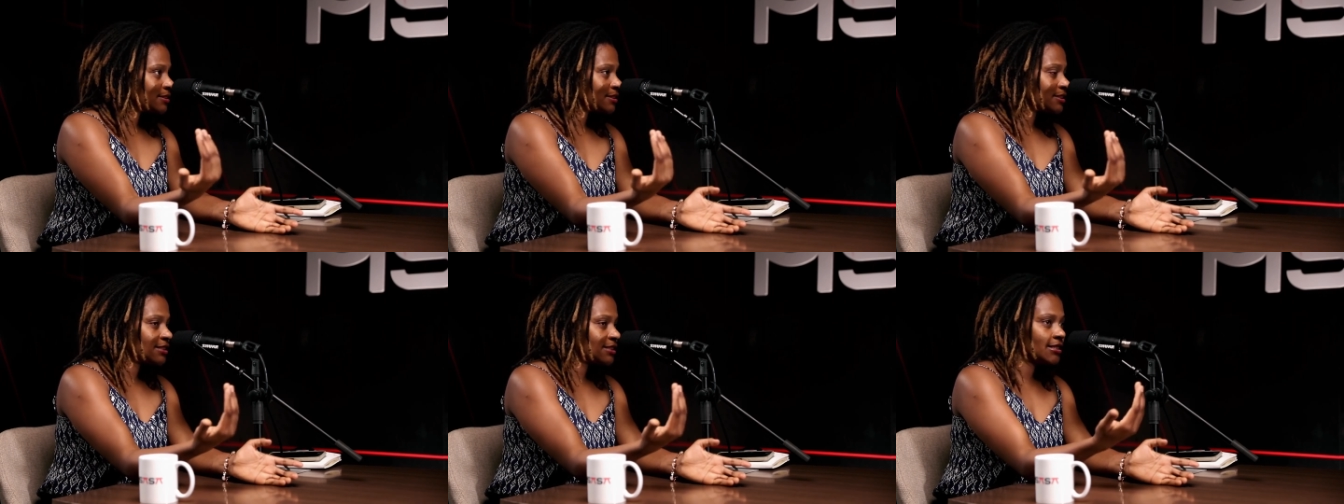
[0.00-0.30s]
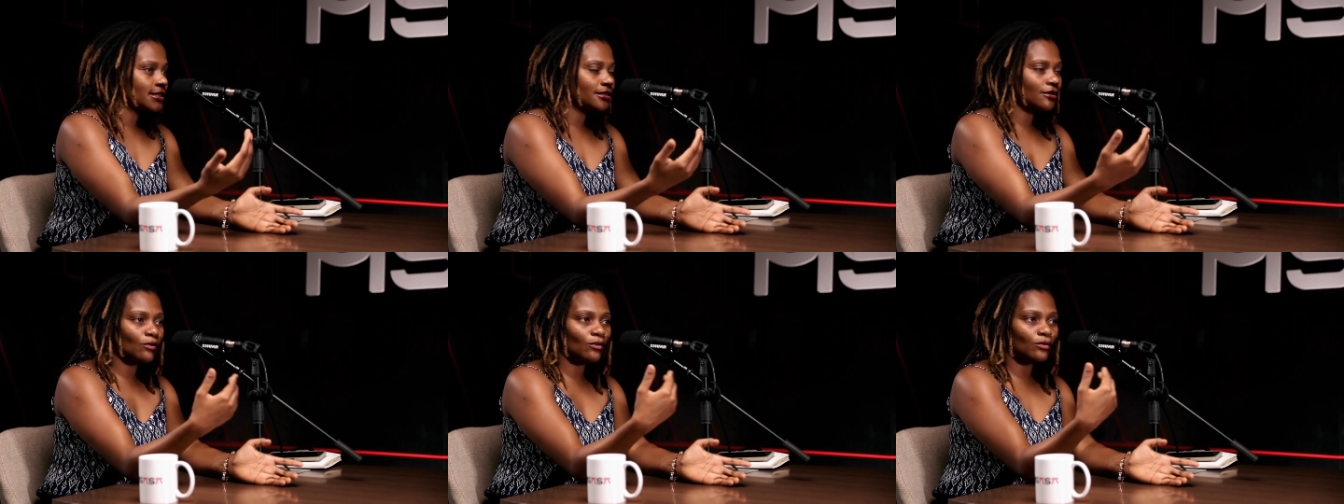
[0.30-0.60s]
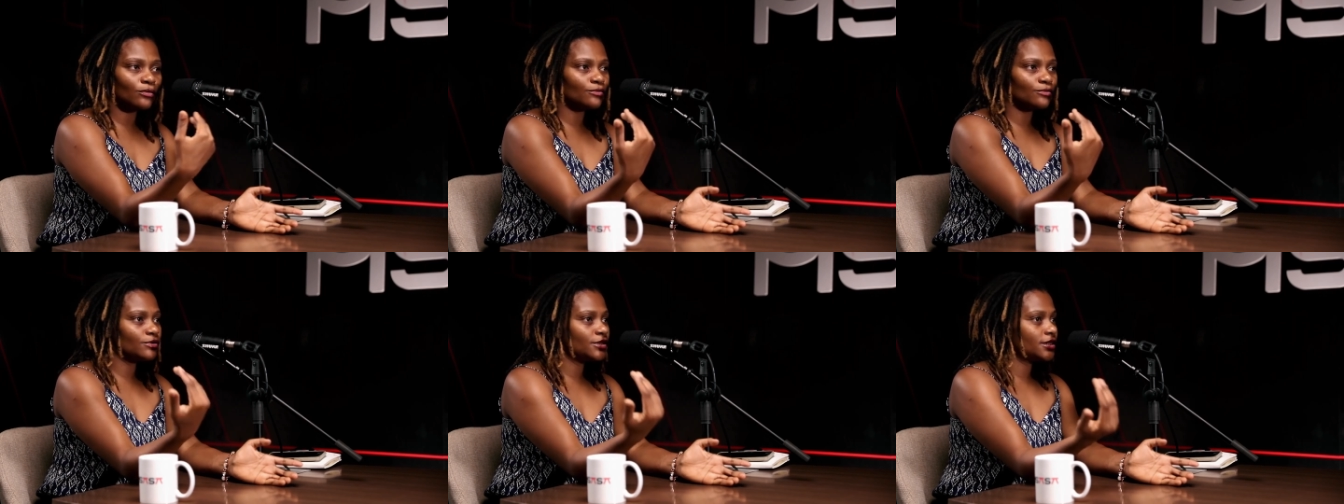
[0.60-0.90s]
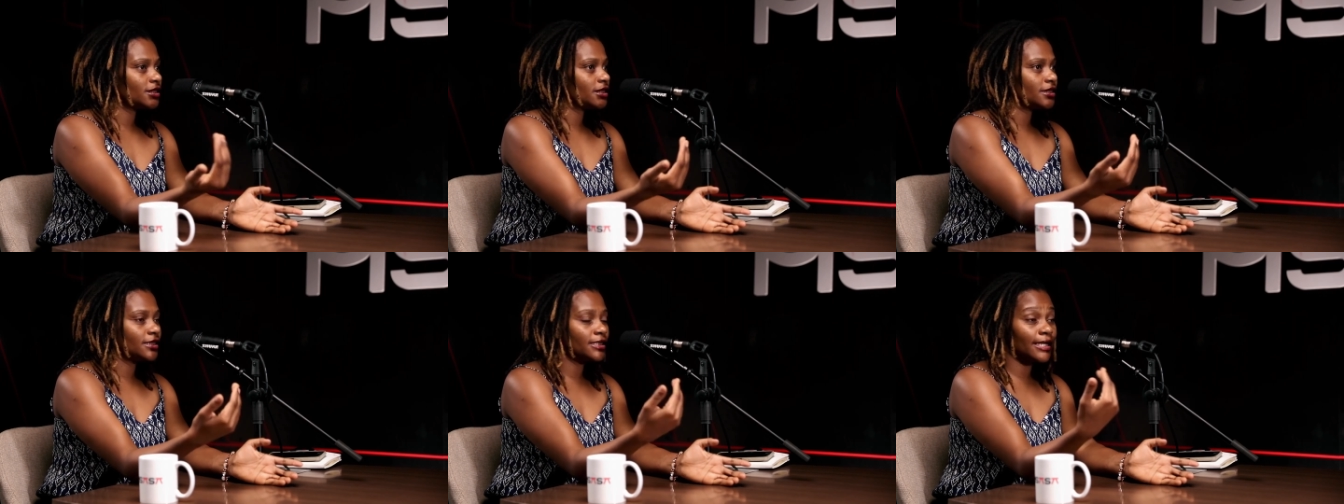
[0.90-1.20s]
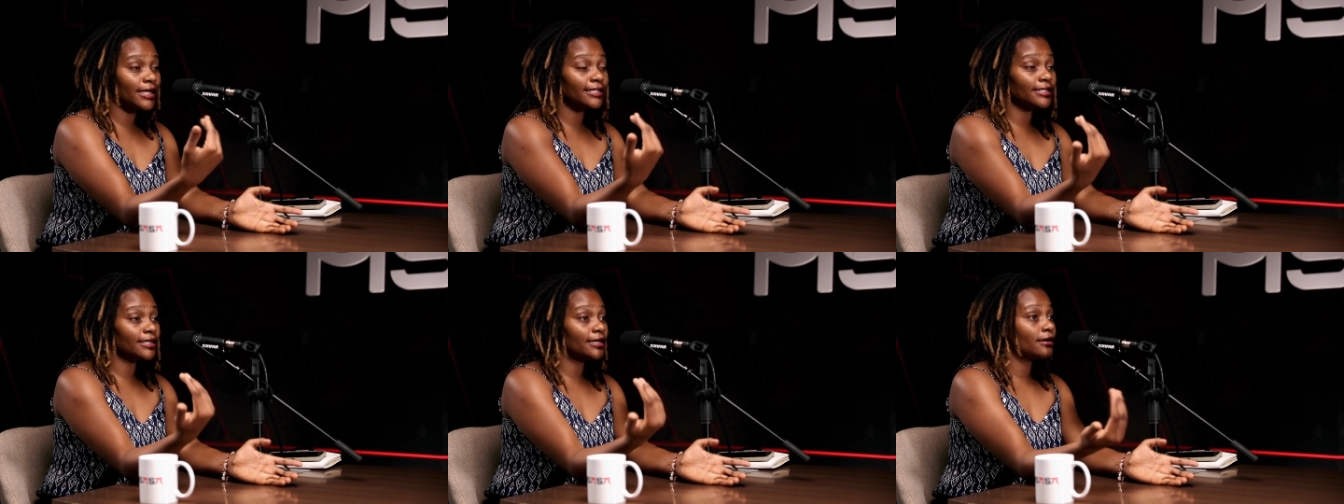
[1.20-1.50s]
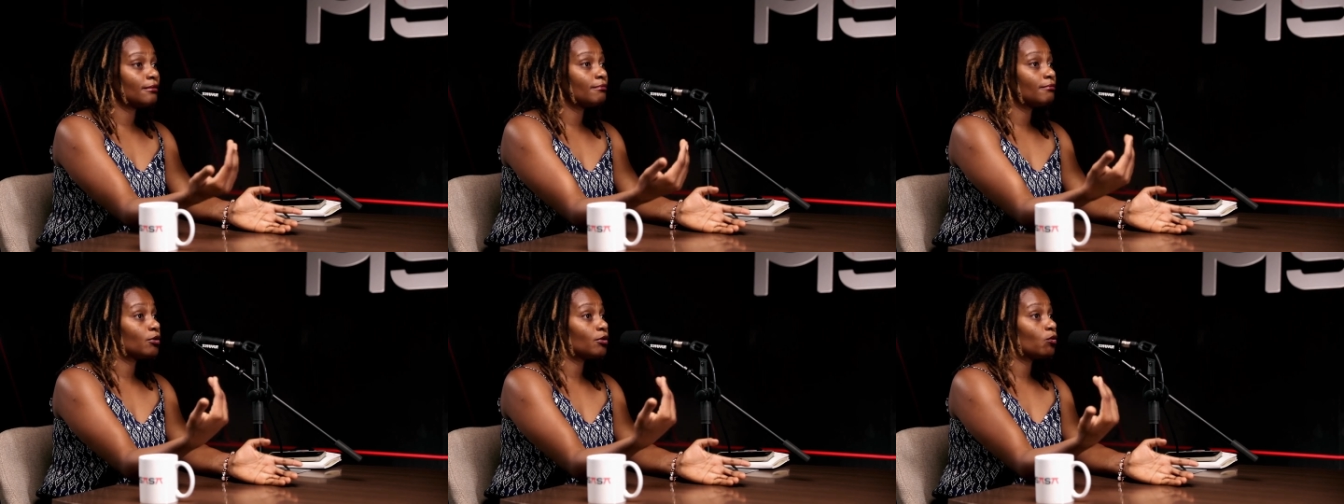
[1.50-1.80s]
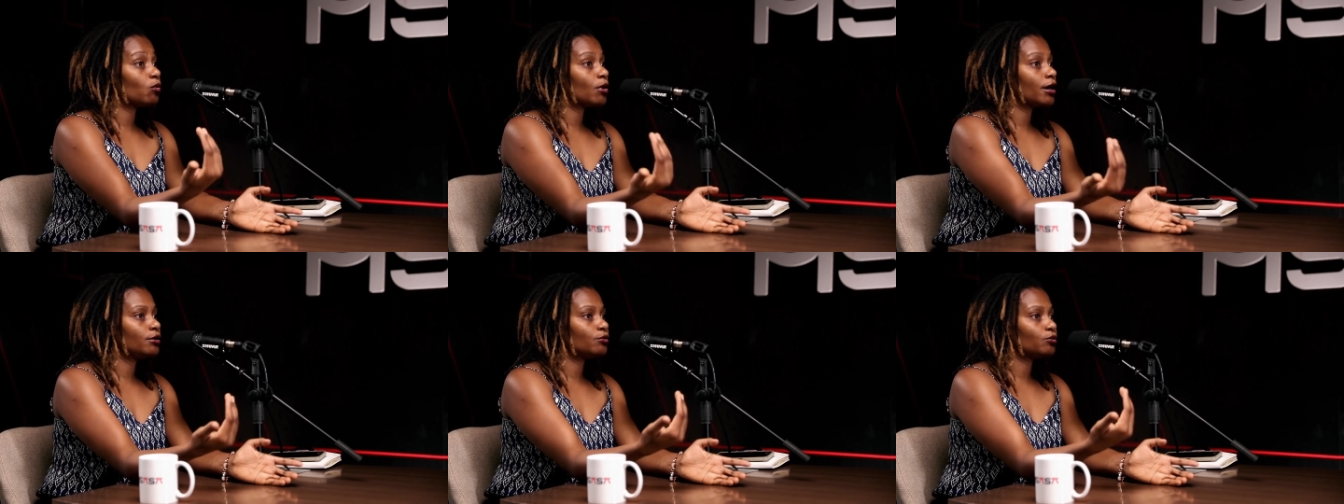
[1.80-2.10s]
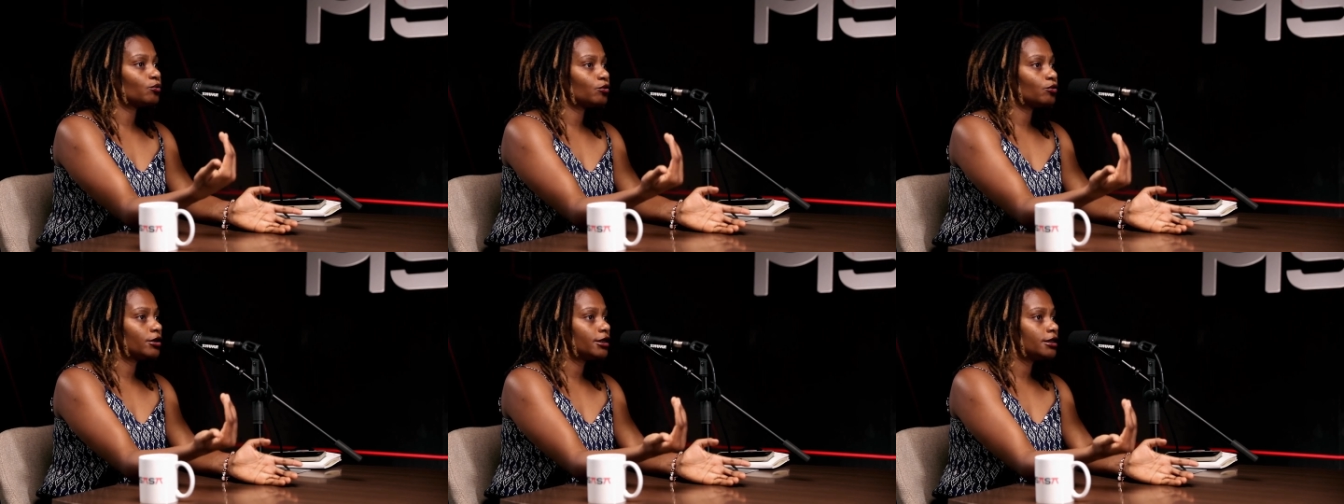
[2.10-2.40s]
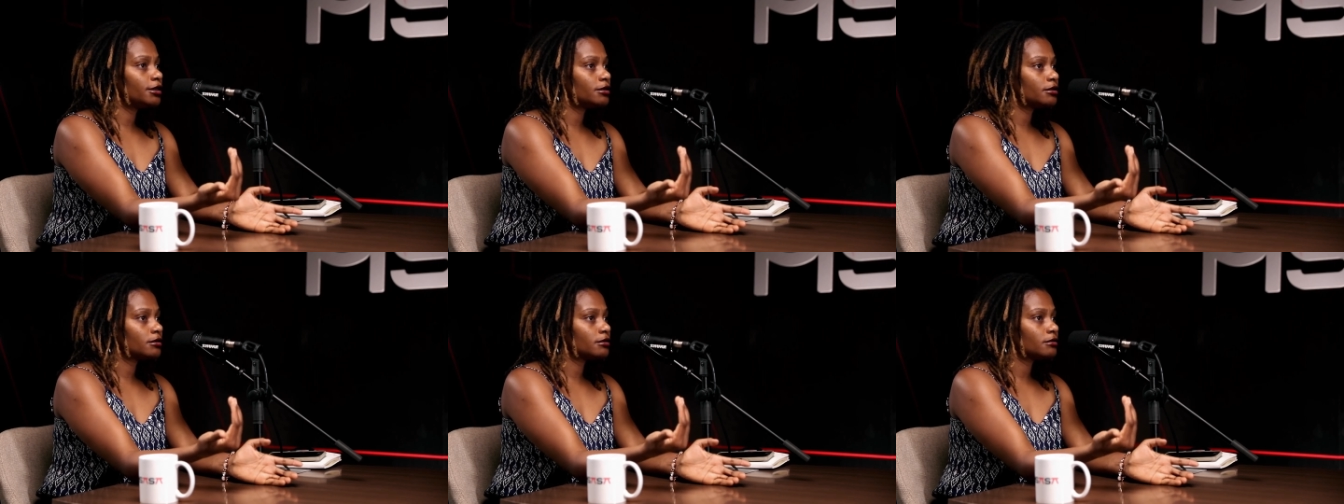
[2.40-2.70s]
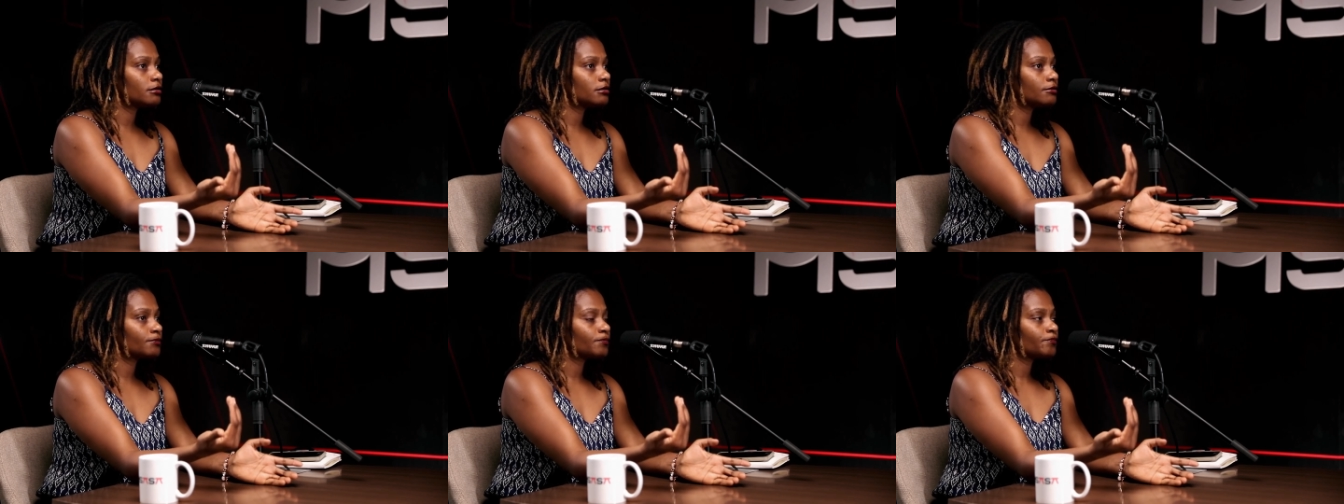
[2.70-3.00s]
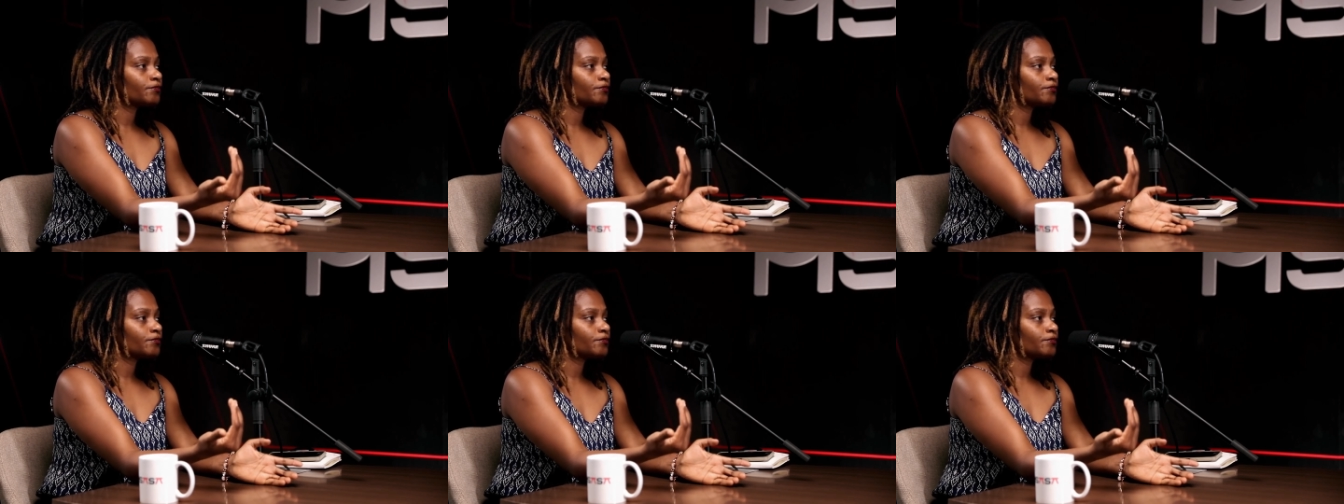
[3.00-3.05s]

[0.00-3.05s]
see the whole 360 as a number one would mm.